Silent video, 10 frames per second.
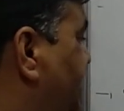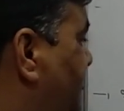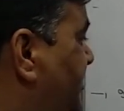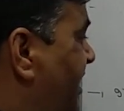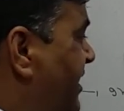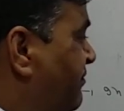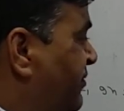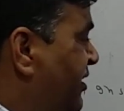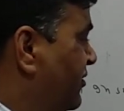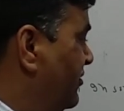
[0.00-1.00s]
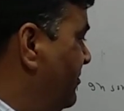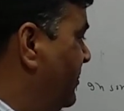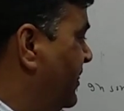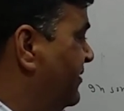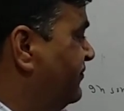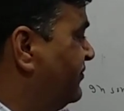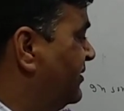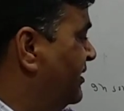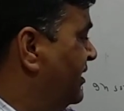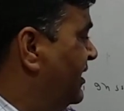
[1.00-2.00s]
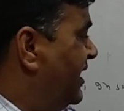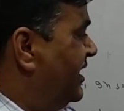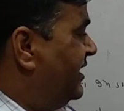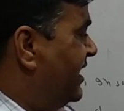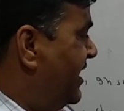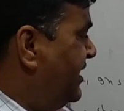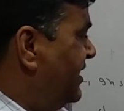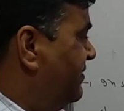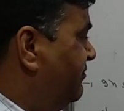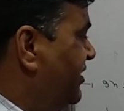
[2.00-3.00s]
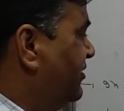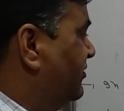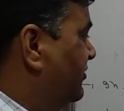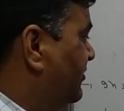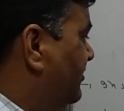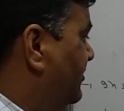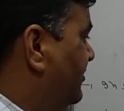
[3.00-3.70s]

into the embryo, and that embryo